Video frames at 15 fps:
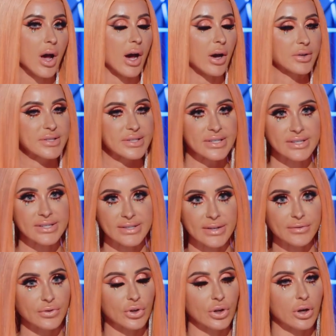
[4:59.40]
How does this
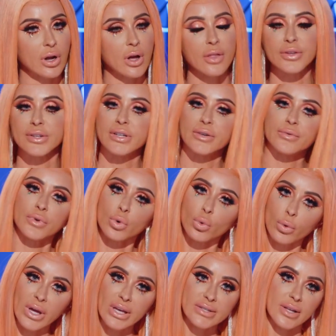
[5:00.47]
differ? The different
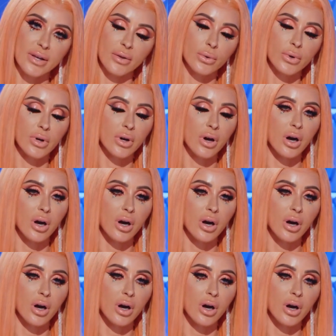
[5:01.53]
ways that you can